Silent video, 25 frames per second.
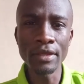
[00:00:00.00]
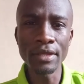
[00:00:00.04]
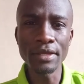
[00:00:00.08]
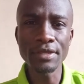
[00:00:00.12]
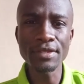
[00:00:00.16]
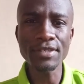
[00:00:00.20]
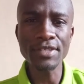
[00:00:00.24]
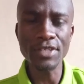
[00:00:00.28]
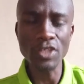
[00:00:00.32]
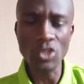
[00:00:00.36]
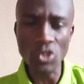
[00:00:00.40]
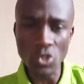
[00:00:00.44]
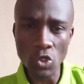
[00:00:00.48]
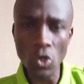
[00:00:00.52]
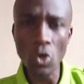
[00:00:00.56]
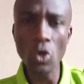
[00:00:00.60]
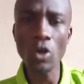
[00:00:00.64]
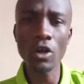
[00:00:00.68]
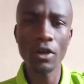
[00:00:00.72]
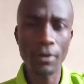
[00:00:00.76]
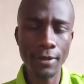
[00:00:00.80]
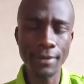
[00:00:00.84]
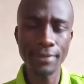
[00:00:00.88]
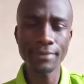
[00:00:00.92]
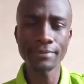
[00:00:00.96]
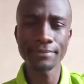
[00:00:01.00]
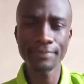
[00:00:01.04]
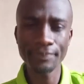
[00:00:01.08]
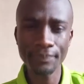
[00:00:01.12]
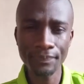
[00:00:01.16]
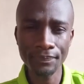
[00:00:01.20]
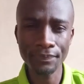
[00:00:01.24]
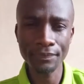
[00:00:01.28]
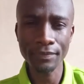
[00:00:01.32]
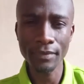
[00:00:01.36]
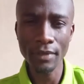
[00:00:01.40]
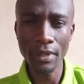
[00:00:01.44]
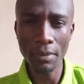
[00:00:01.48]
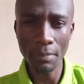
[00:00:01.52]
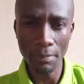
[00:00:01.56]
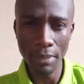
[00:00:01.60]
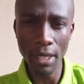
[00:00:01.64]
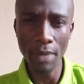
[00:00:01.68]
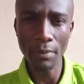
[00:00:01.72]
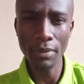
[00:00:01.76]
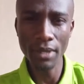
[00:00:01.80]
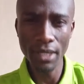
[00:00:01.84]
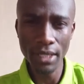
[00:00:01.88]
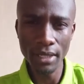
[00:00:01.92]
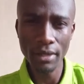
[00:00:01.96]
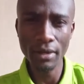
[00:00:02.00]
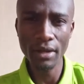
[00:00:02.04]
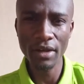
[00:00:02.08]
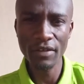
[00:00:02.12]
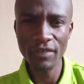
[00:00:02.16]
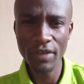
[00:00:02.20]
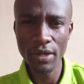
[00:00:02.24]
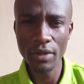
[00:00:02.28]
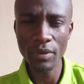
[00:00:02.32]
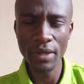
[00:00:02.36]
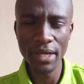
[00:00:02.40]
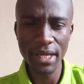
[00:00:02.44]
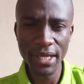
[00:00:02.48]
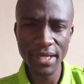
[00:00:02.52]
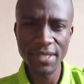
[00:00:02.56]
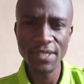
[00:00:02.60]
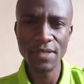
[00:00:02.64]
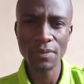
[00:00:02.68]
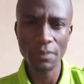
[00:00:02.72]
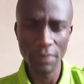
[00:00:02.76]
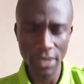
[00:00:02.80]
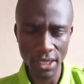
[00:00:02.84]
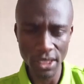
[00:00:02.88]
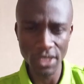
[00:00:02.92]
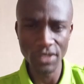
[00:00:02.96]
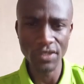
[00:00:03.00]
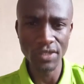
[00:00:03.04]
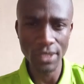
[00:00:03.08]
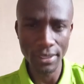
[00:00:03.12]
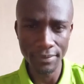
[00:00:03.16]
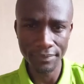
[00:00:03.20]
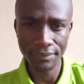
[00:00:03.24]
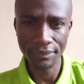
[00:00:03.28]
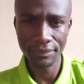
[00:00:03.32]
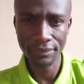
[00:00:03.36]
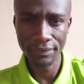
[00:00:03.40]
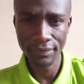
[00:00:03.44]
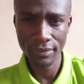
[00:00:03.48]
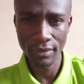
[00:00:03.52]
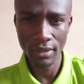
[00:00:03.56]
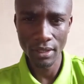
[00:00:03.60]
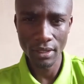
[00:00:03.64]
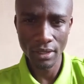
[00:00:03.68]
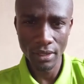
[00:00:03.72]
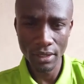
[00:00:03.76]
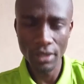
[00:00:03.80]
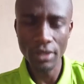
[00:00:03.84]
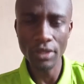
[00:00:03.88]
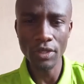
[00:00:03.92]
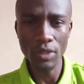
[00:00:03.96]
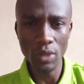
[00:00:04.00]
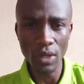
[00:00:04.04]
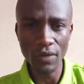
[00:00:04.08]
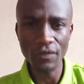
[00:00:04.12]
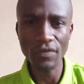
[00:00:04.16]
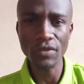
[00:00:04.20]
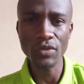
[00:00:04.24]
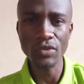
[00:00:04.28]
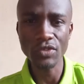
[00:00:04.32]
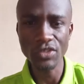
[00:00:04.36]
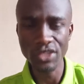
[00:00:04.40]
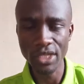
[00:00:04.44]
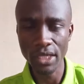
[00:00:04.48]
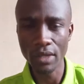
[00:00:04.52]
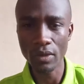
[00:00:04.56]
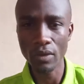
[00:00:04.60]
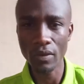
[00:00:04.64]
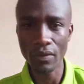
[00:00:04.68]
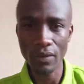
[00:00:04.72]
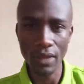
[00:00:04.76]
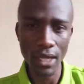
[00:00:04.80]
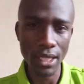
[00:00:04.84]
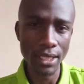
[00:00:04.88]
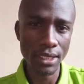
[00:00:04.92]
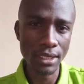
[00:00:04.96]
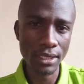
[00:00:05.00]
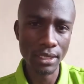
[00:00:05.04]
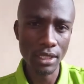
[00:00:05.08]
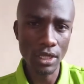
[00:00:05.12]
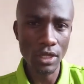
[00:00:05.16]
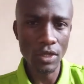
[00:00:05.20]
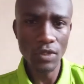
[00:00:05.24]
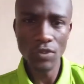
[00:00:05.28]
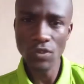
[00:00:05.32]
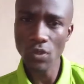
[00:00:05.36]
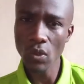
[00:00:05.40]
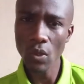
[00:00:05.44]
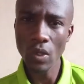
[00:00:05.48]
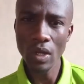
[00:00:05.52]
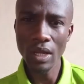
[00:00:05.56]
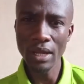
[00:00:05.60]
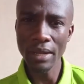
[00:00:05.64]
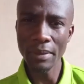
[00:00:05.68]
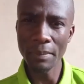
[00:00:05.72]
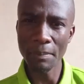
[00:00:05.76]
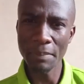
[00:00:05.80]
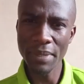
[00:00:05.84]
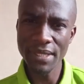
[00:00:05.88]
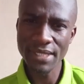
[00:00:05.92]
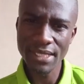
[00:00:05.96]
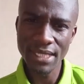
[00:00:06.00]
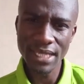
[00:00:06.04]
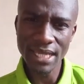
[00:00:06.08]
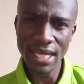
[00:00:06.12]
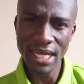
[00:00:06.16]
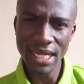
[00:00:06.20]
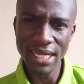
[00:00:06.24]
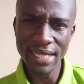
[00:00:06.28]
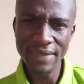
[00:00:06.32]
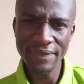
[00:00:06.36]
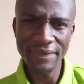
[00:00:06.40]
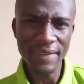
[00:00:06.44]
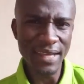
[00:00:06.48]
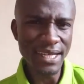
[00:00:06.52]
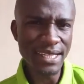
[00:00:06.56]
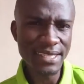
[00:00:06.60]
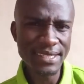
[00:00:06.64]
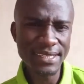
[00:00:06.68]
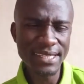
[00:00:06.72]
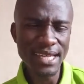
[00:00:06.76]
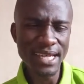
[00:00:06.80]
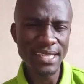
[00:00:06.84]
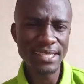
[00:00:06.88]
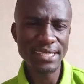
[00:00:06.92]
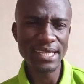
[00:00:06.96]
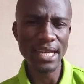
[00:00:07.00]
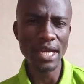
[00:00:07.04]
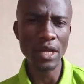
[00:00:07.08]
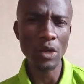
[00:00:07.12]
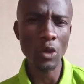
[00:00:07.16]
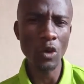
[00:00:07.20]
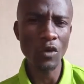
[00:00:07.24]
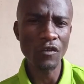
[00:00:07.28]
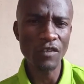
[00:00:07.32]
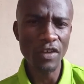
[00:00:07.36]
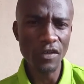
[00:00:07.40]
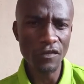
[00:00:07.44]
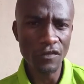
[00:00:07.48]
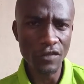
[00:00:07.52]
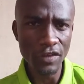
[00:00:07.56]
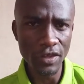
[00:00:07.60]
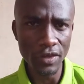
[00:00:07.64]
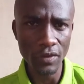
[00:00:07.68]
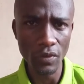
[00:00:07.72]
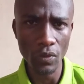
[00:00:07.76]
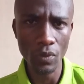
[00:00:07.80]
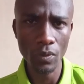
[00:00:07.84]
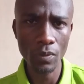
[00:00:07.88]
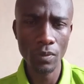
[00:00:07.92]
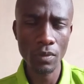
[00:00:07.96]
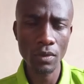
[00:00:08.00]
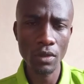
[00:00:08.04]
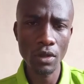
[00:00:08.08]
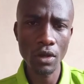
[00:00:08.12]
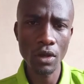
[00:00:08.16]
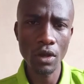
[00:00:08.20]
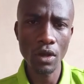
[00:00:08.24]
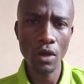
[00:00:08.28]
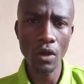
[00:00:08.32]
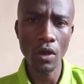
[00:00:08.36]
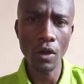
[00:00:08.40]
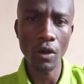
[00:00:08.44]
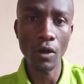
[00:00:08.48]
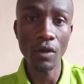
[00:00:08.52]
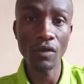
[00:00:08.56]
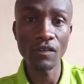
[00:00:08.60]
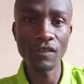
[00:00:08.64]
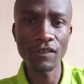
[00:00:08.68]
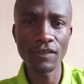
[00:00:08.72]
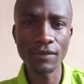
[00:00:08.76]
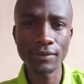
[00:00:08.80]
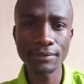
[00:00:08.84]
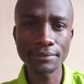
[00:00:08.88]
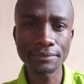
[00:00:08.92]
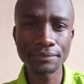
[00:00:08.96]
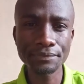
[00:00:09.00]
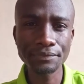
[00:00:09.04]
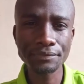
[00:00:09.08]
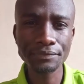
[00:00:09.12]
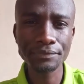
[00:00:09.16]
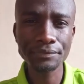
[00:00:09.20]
Stroke. Public revenue and expenditure. You have to check on that. So basically, that is just an overview of